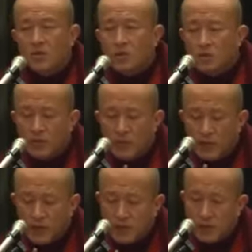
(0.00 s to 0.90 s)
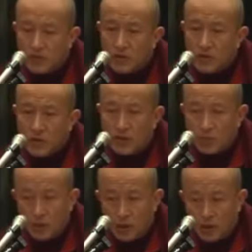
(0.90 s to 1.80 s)
Okay, what do we want? We want to see
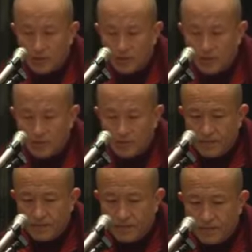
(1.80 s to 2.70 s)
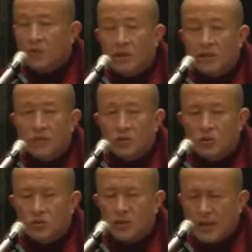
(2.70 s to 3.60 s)
the Buddha. And we have
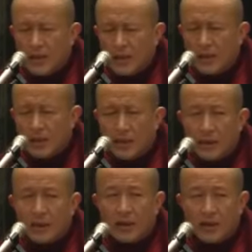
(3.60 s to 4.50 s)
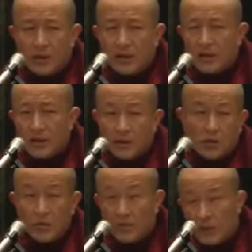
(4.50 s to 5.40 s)
been told again and
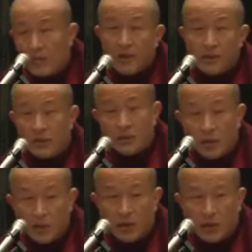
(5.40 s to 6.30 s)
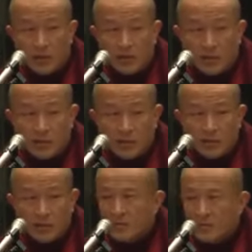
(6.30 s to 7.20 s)
again, your mind is the Buddha.
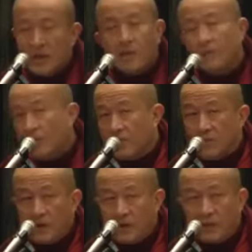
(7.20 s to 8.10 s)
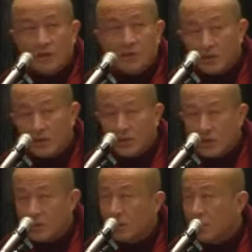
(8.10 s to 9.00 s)
Everywhere it's
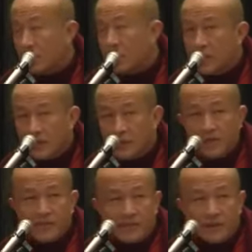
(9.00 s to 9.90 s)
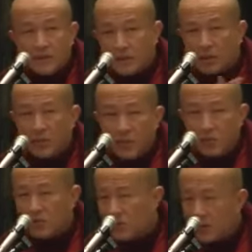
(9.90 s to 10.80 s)
written in calligraphies, in the
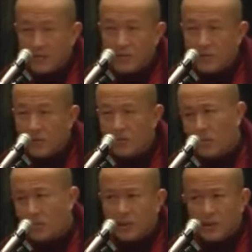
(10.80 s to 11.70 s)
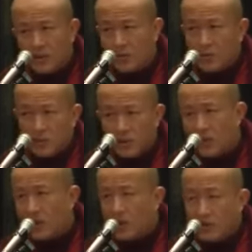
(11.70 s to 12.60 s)
books, everywhere your mind is the
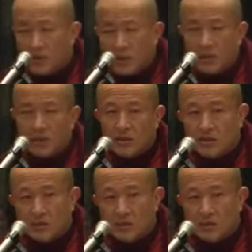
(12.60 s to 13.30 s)
Buddha again and again.